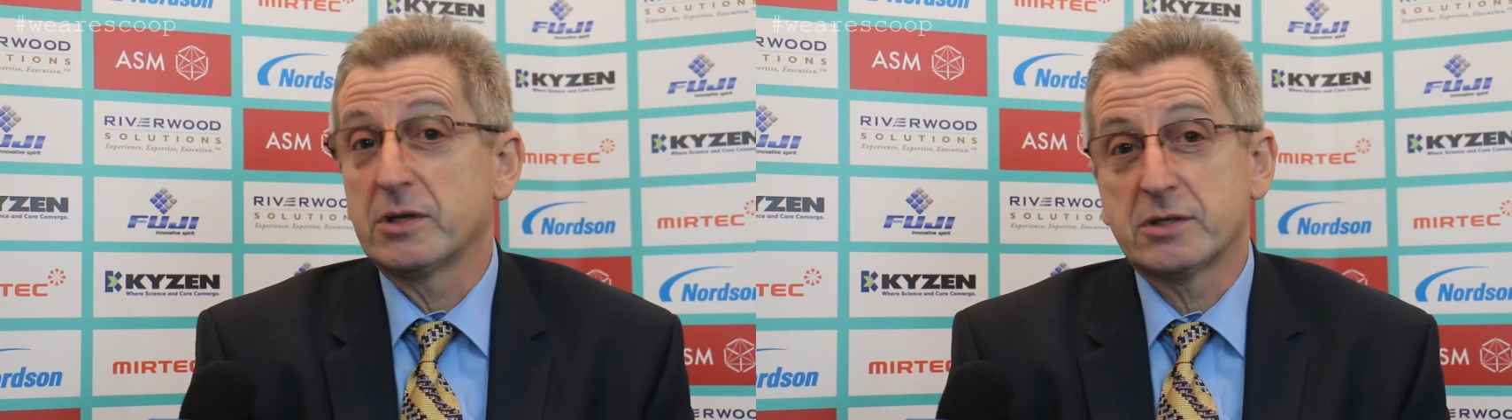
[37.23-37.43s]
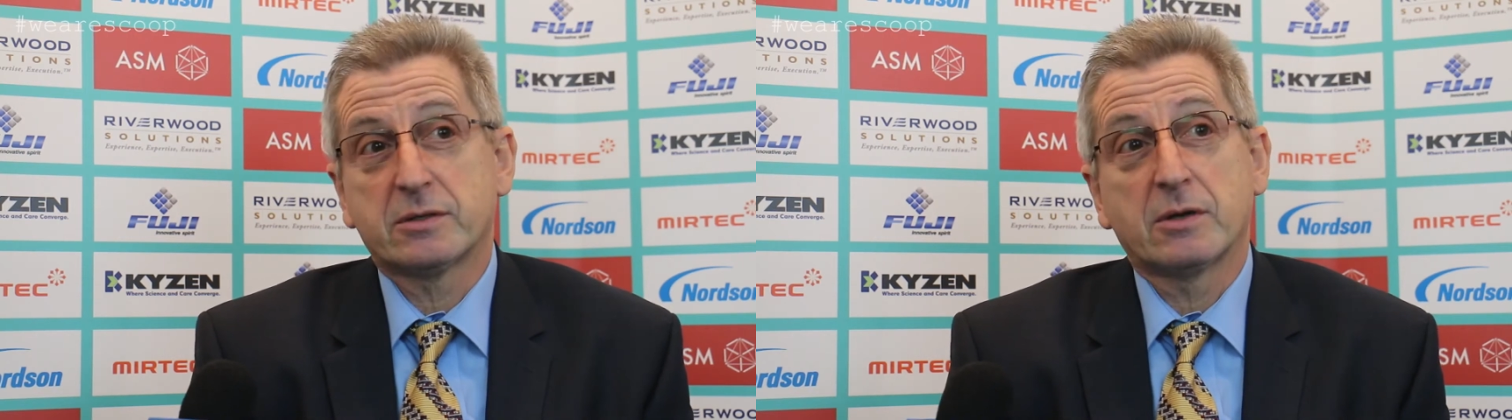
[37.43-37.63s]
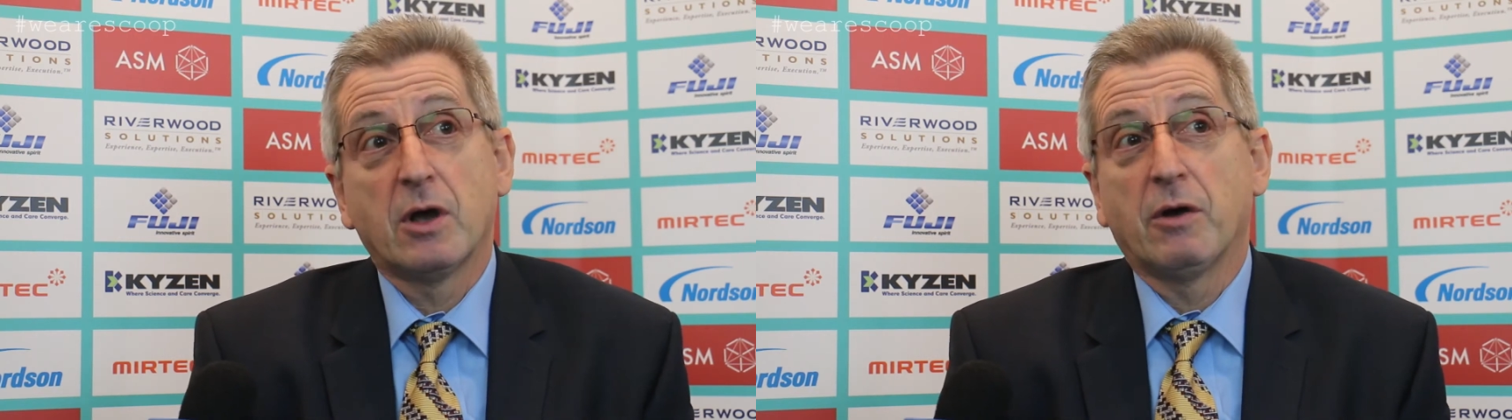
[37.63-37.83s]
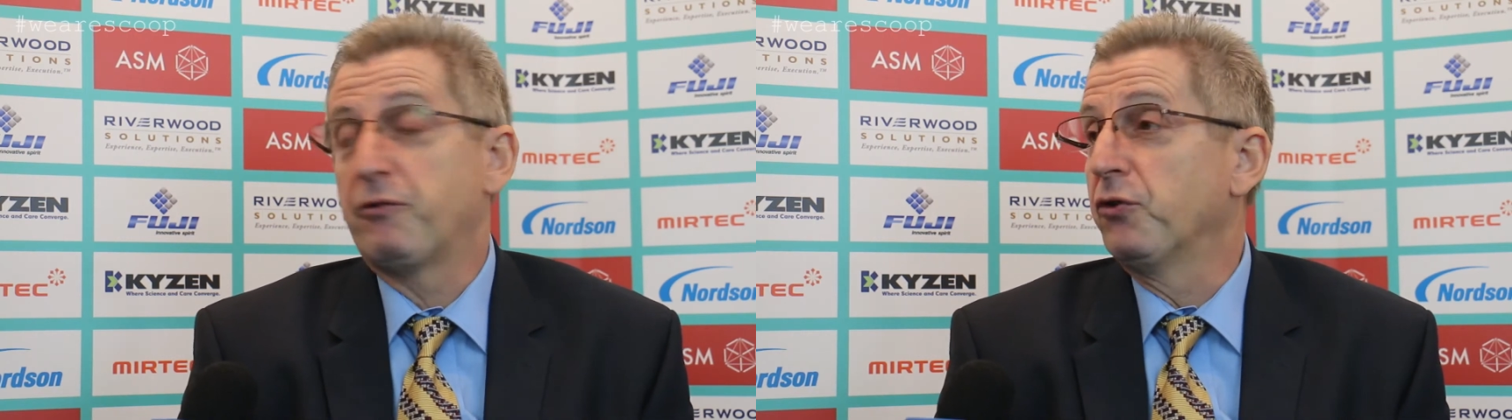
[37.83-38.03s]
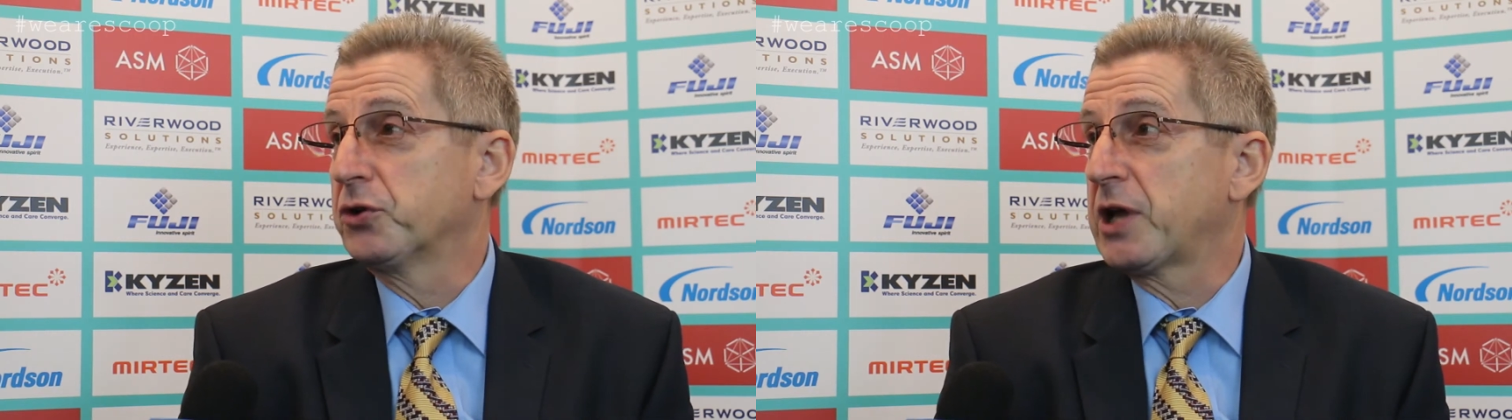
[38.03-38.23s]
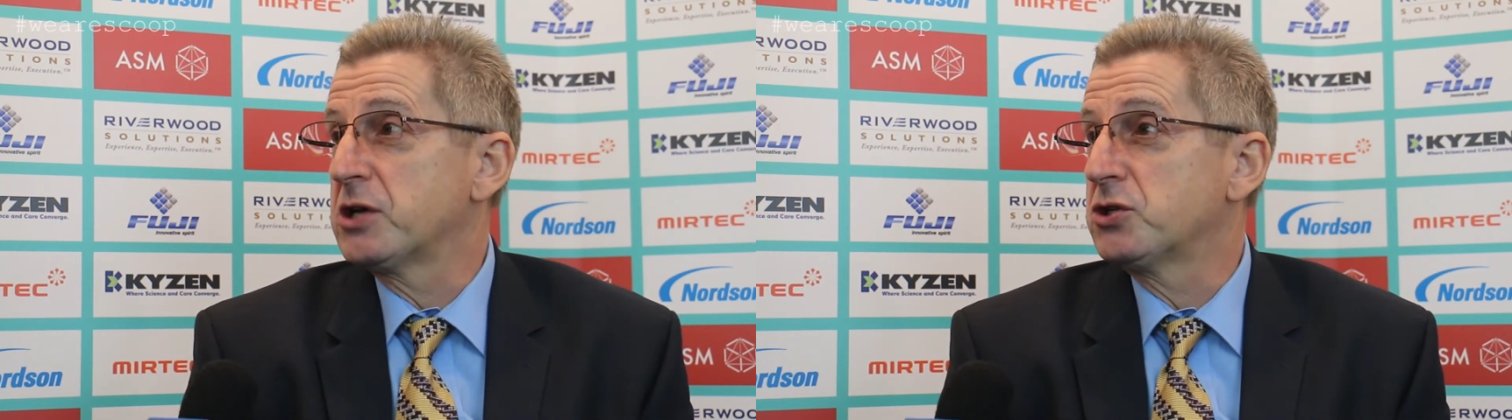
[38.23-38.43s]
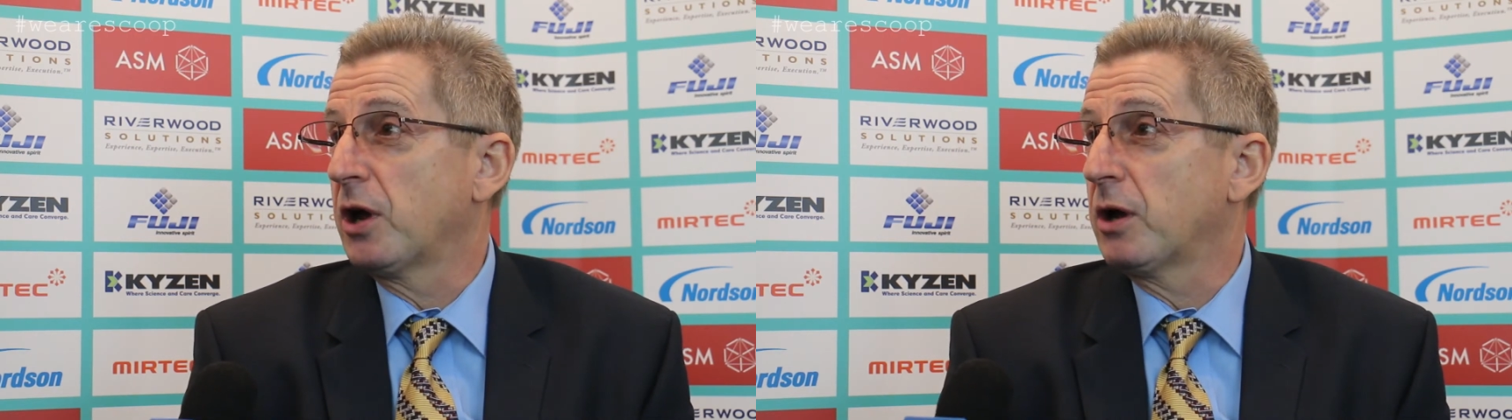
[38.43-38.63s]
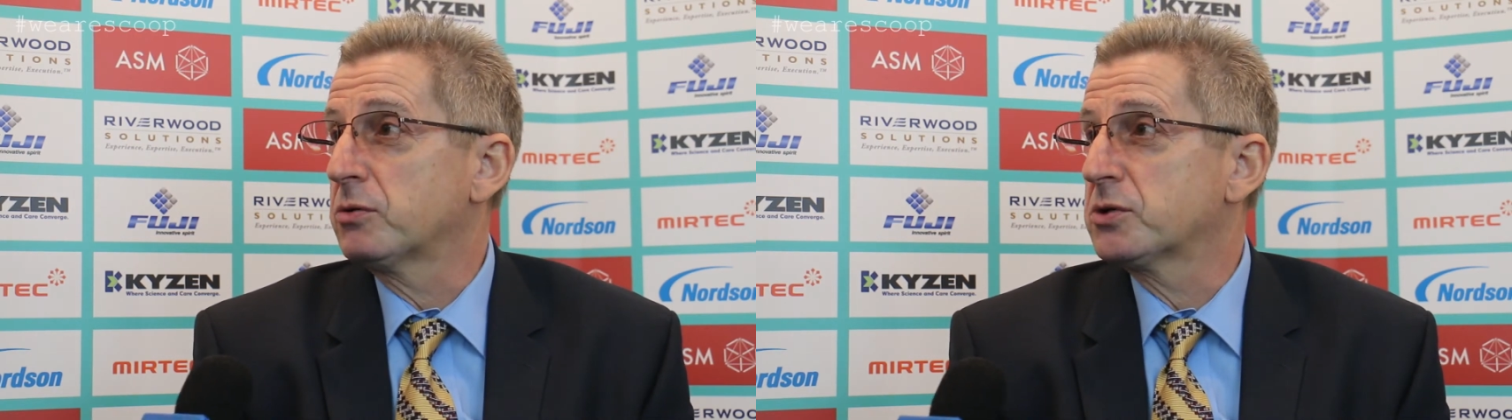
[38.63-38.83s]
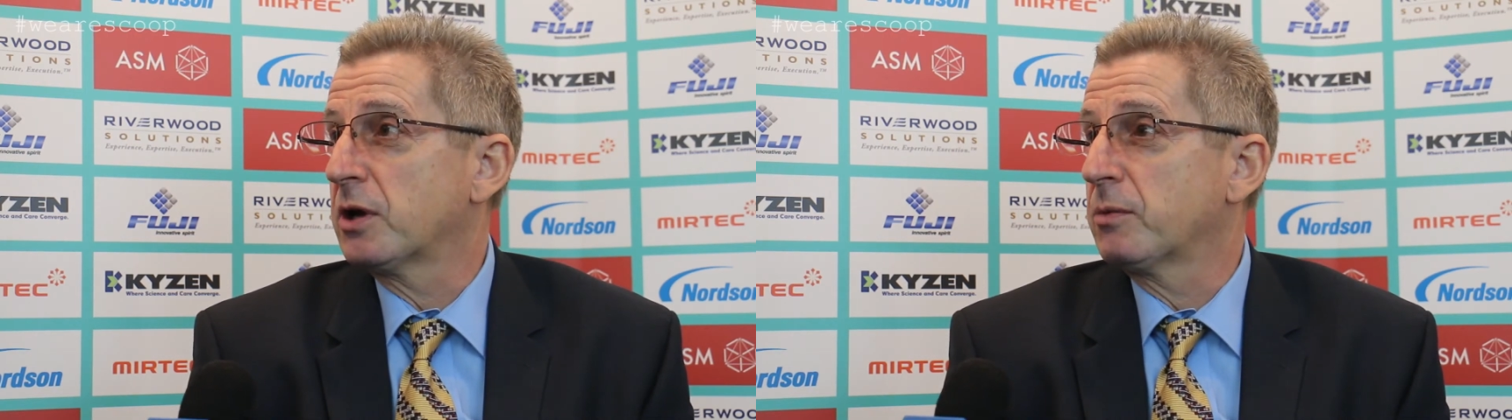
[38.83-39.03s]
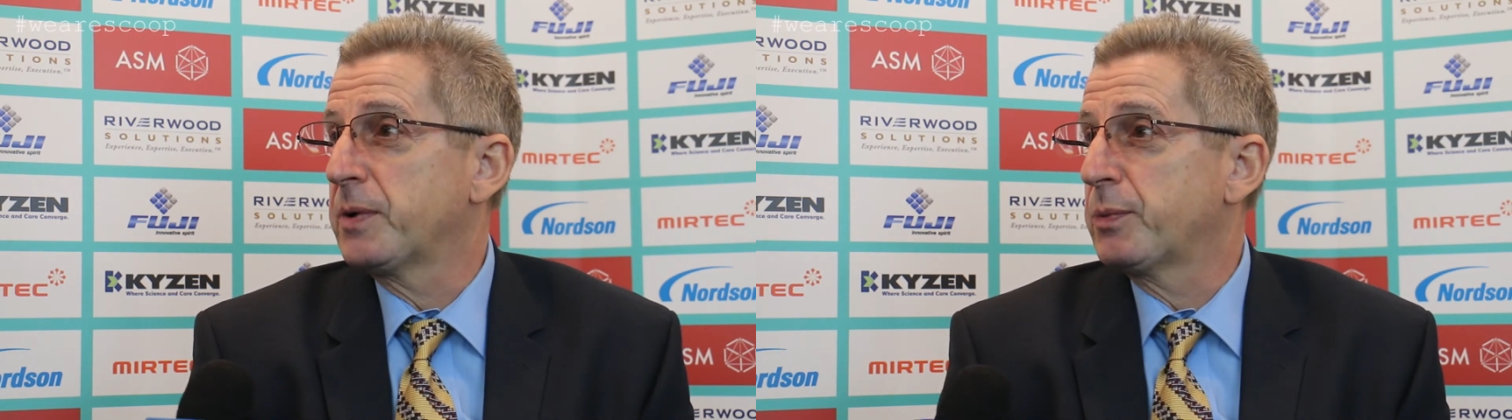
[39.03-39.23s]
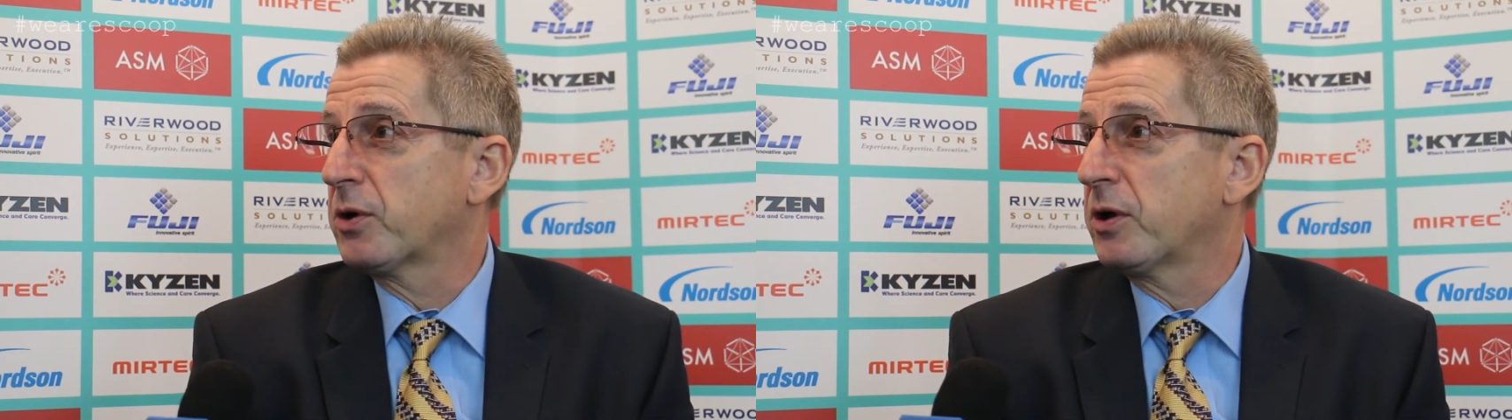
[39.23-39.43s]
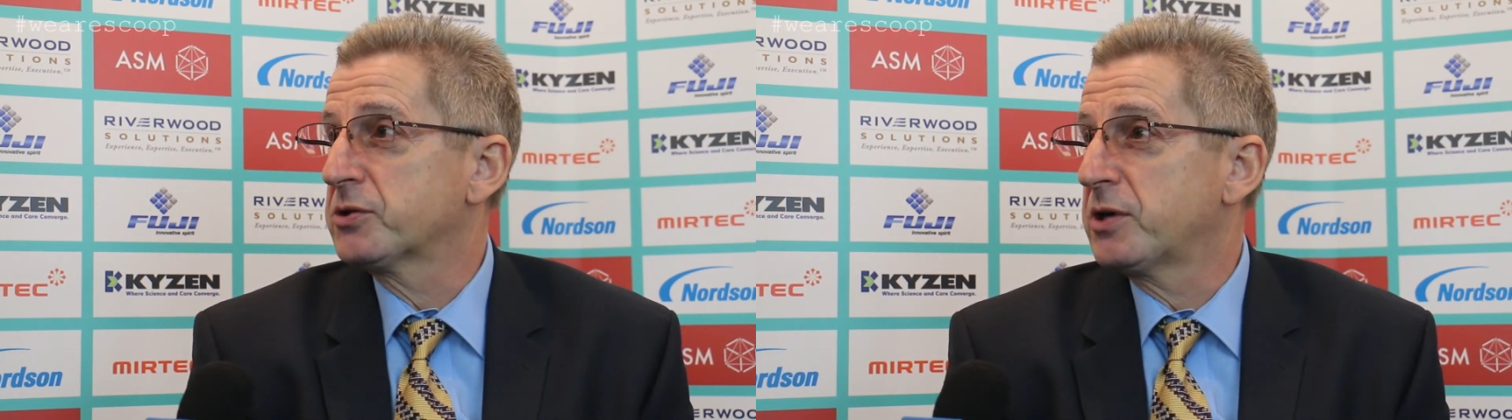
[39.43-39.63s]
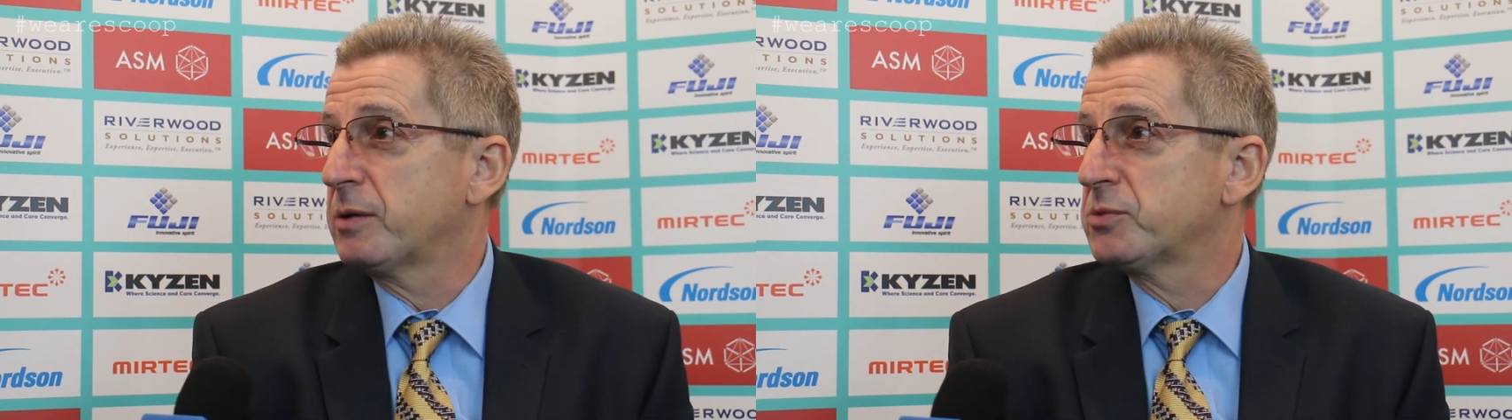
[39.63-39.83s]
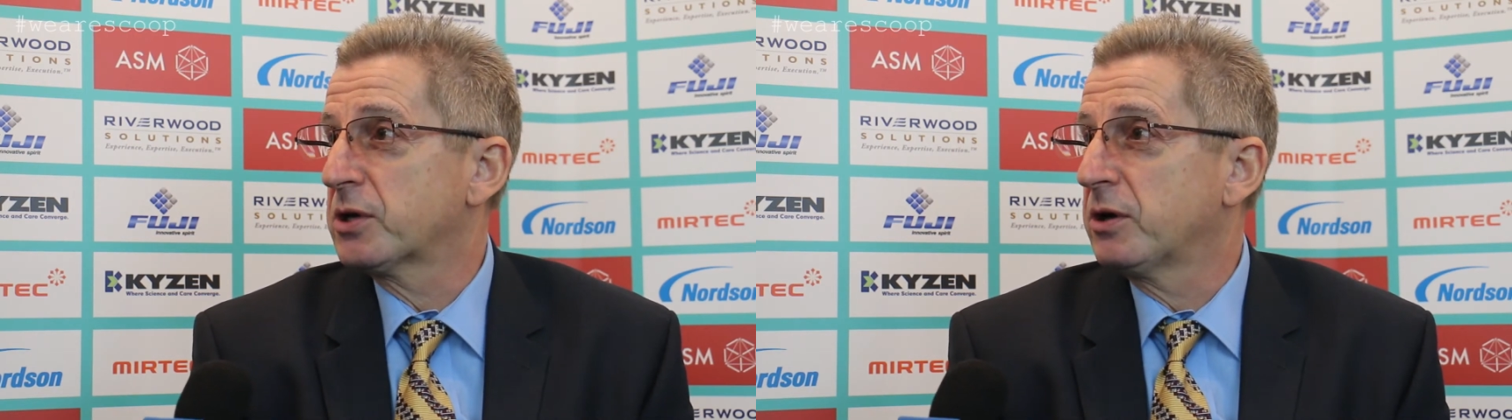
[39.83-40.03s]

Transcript: It's a four-day show, so people have got time to